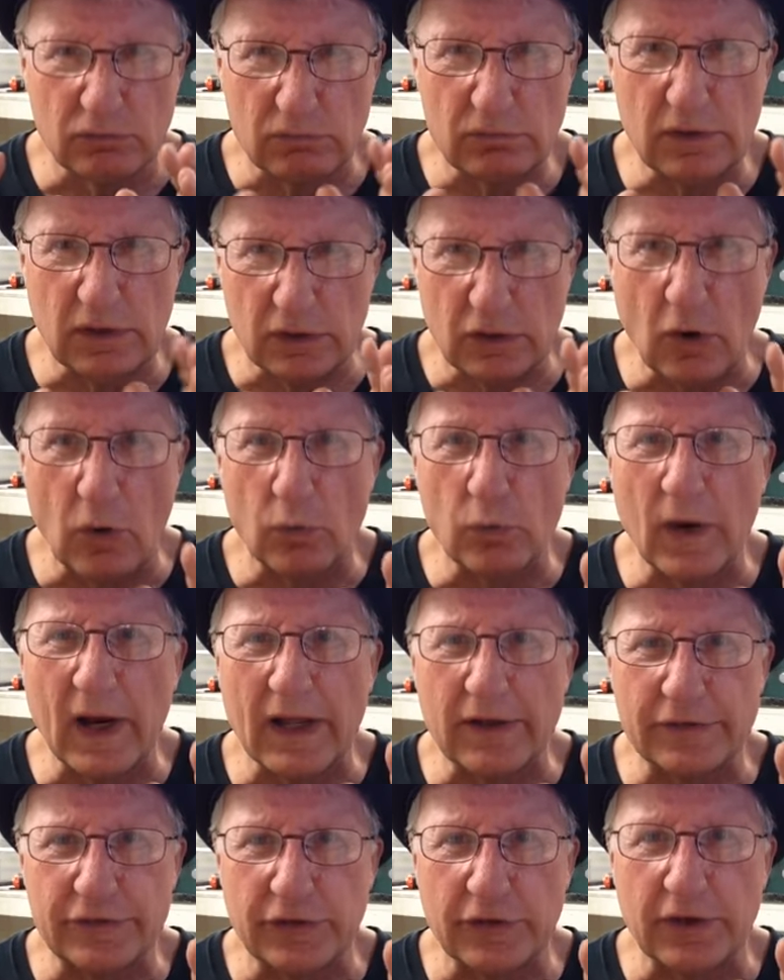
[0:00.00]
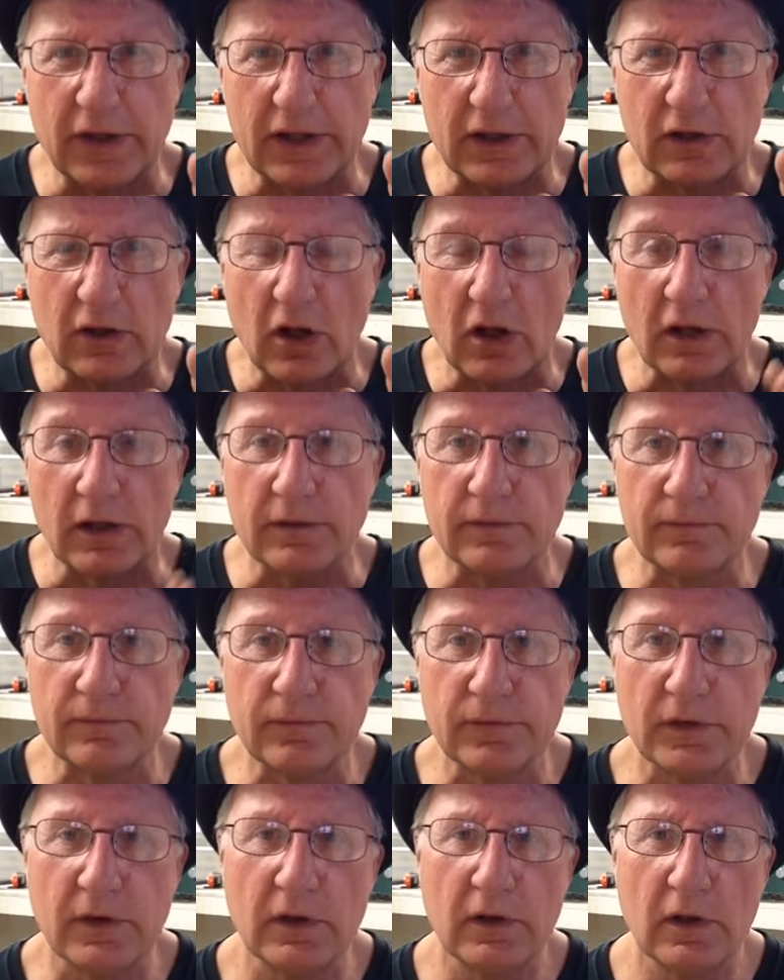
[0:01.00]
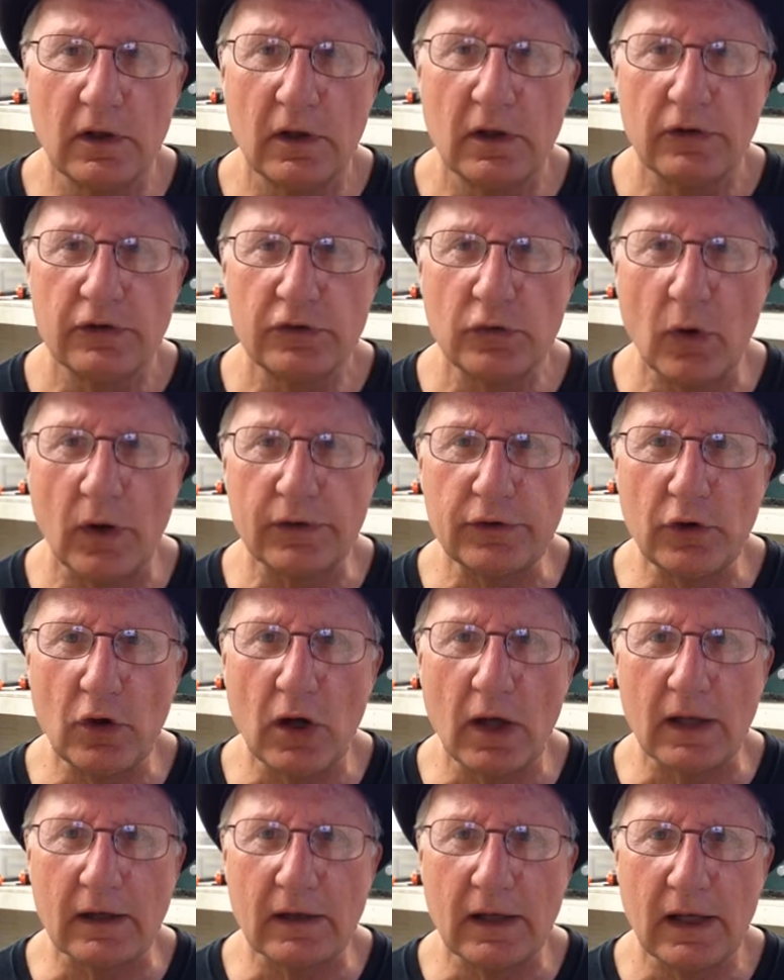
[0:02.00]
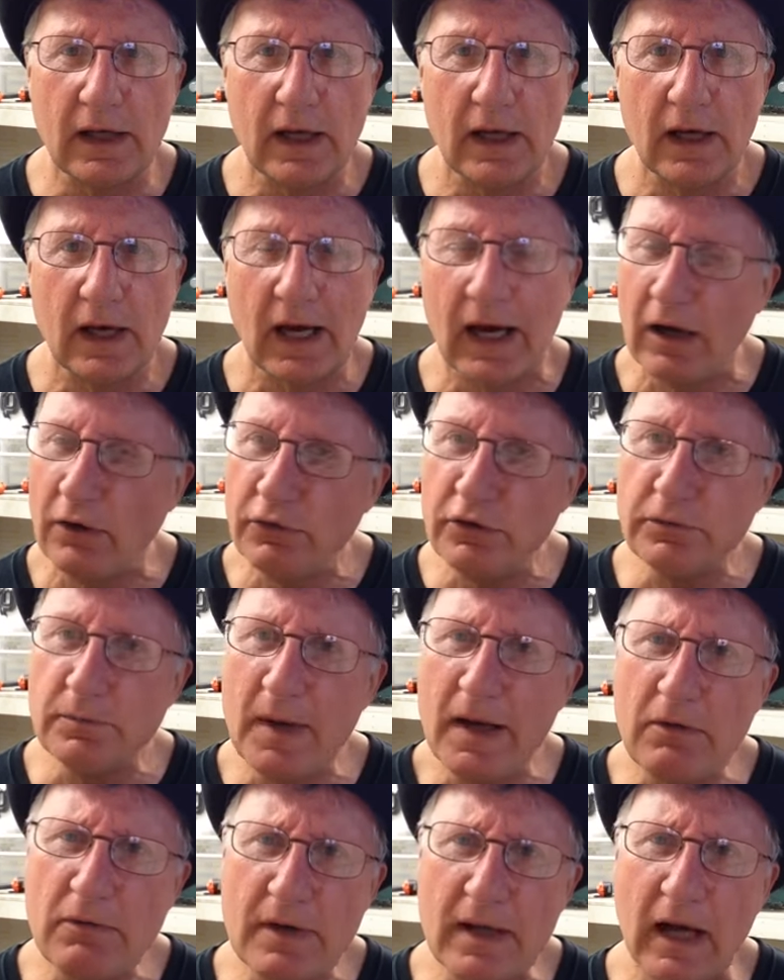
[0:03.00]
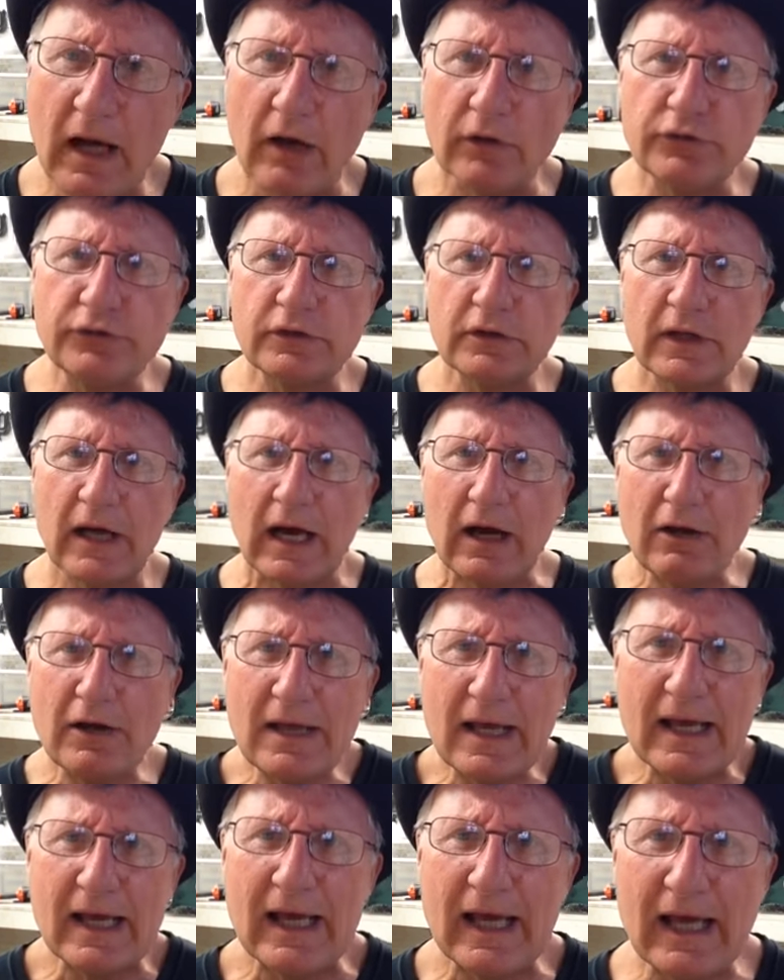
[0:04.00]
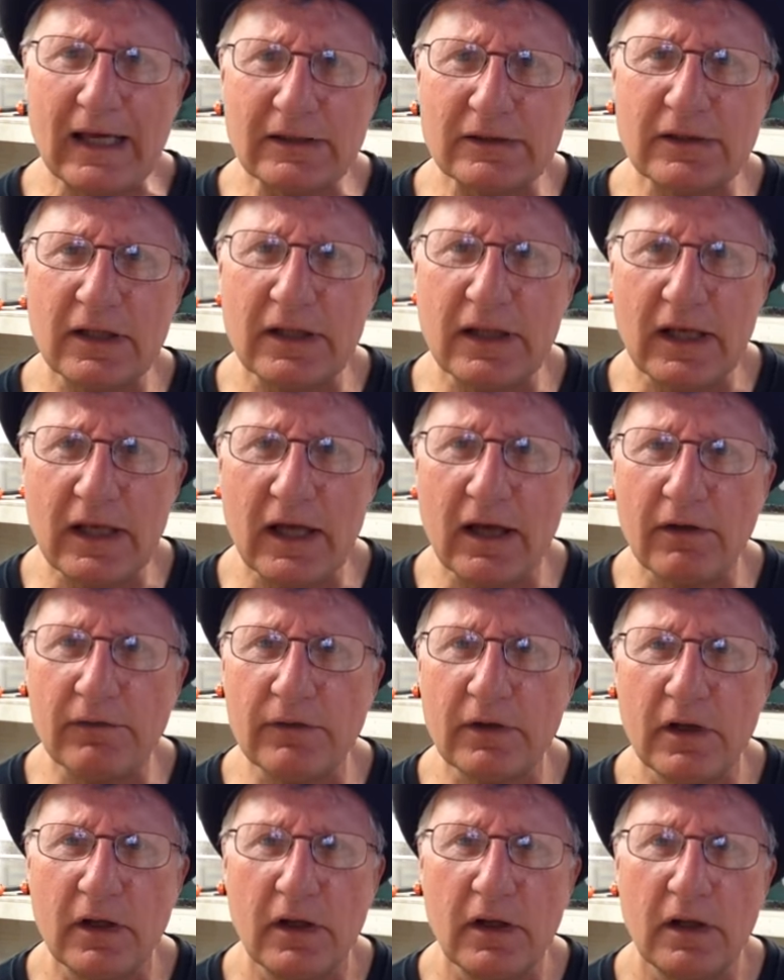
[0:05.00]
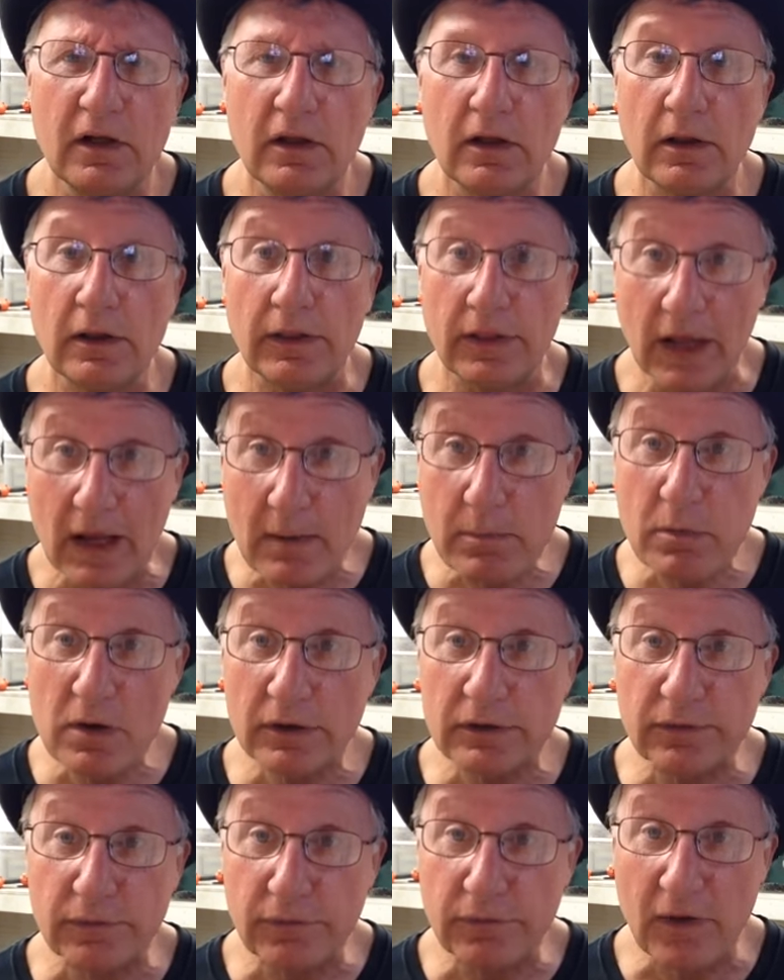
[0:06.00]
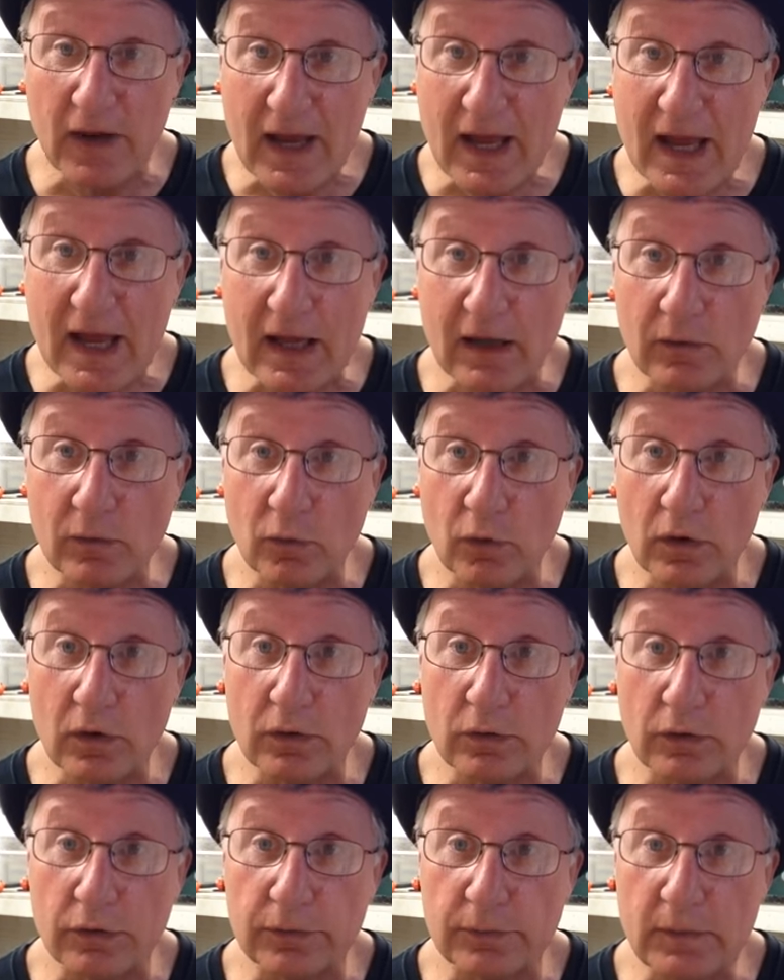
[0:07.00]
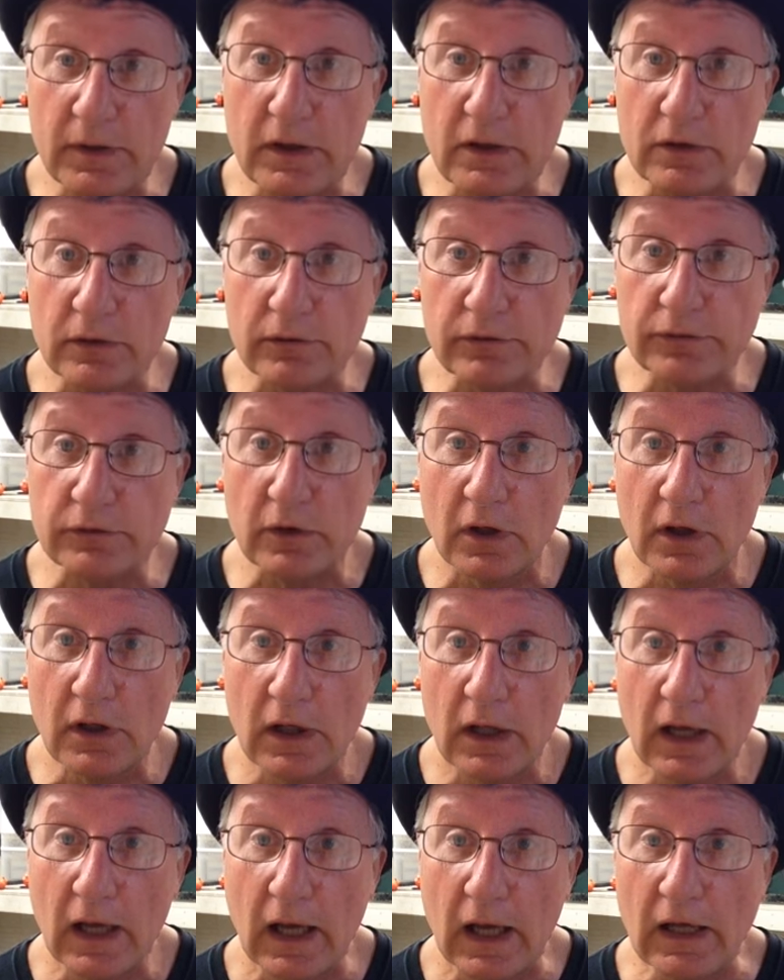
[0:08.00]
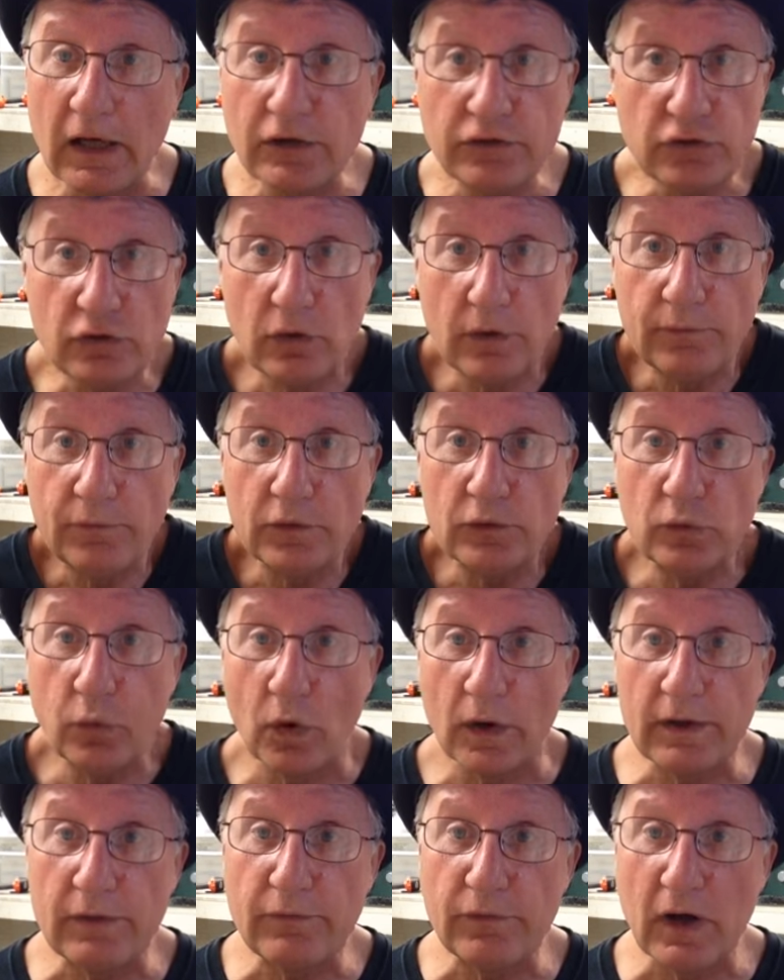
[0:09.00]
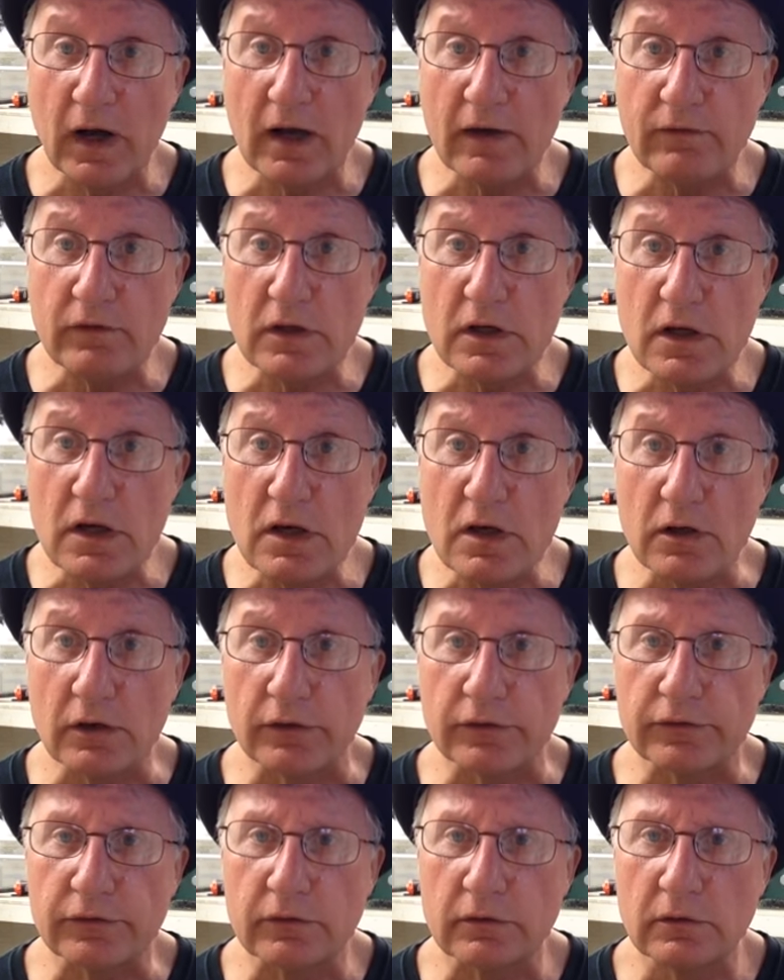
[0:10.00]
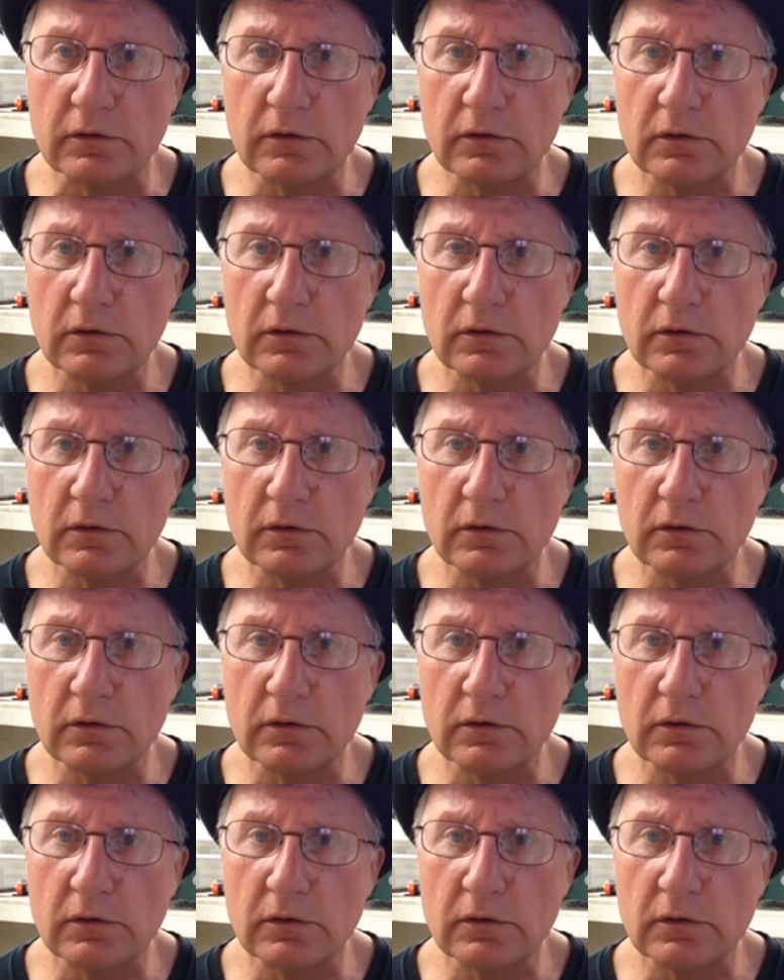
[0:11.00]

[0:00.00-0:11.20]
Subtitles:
It'll go rancid, they call it. So I thought, how the heck do they have that much fat in one of those meals, and it's good for 25 years?